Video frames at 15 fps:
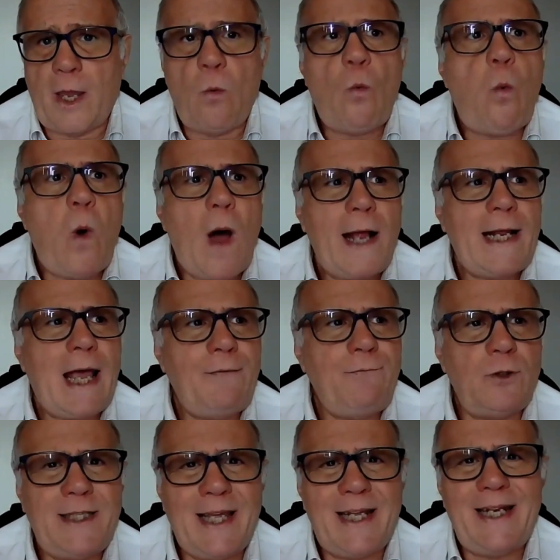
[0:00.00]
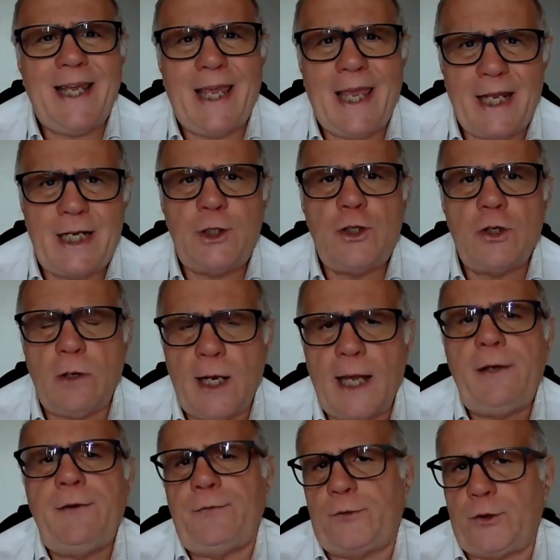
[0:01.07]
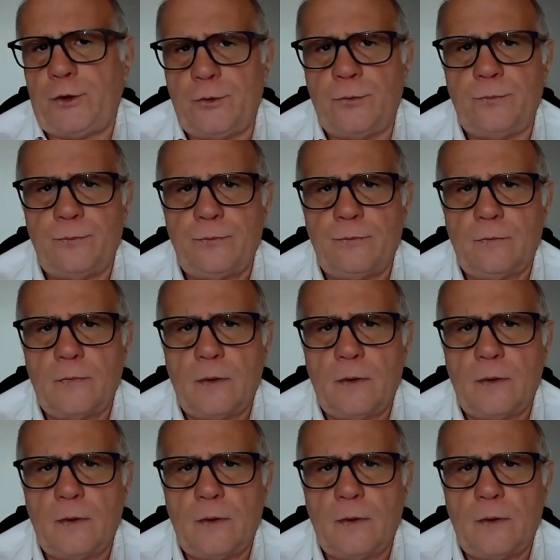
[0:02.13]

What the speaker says: Okay, what have you dedicated your life to